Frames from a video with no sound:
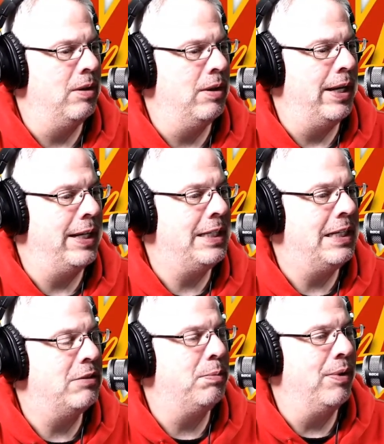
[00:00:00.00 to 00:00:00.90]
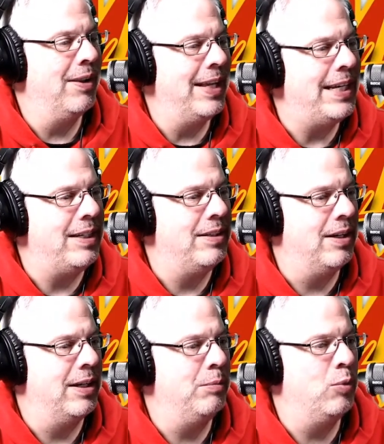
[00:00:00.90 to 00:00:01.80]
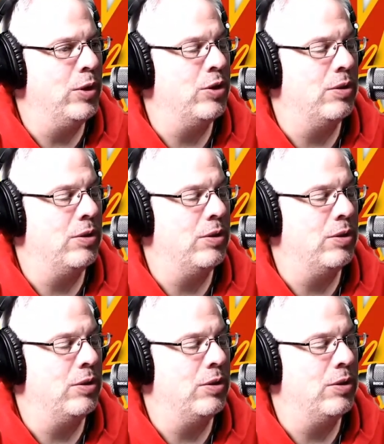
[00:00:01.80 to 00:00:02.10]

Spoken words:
and gets playing time, which